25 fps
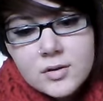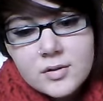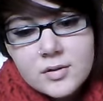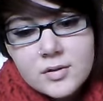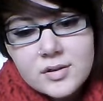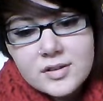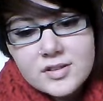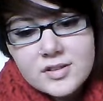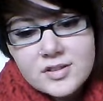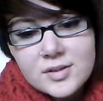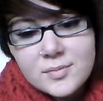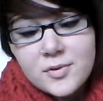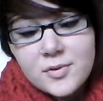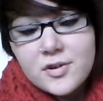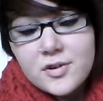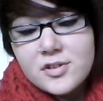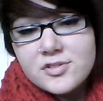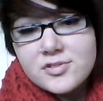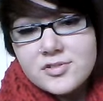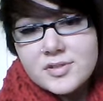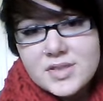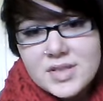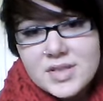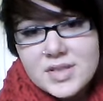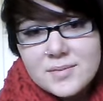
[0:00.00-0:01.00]
which I'm
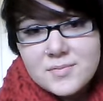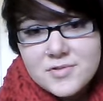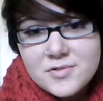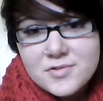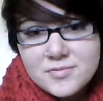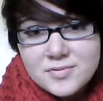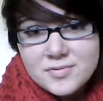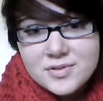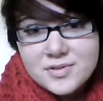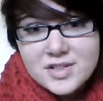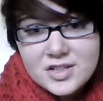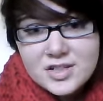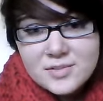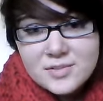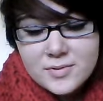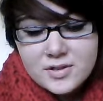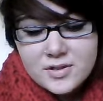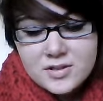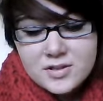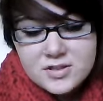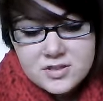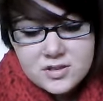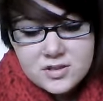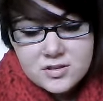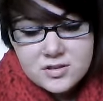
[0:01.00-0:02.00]
going to attempt to read, but
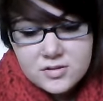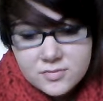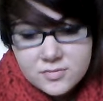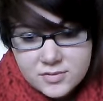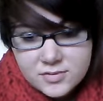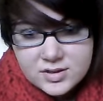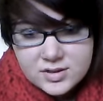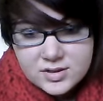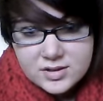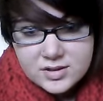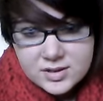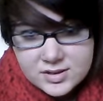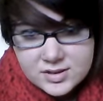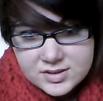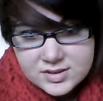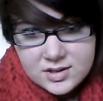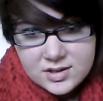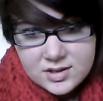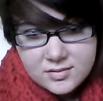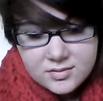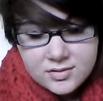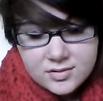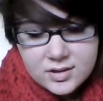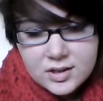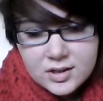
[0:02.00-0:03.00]
I suck at reading things
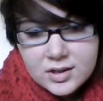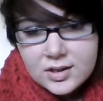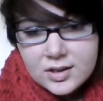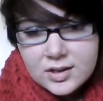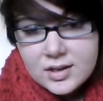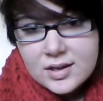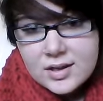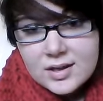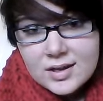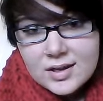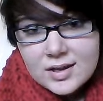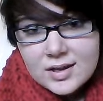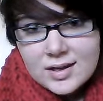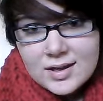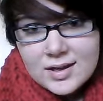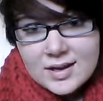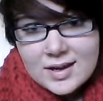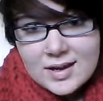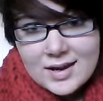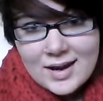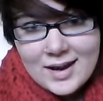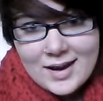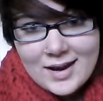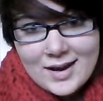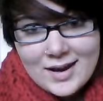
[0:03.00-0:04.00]
out.
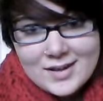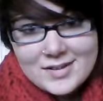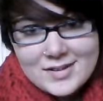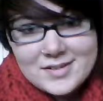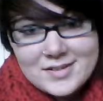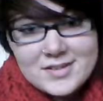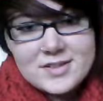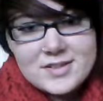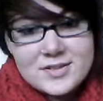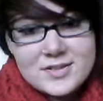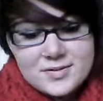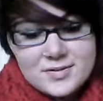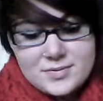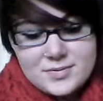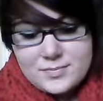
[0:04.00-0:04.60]
And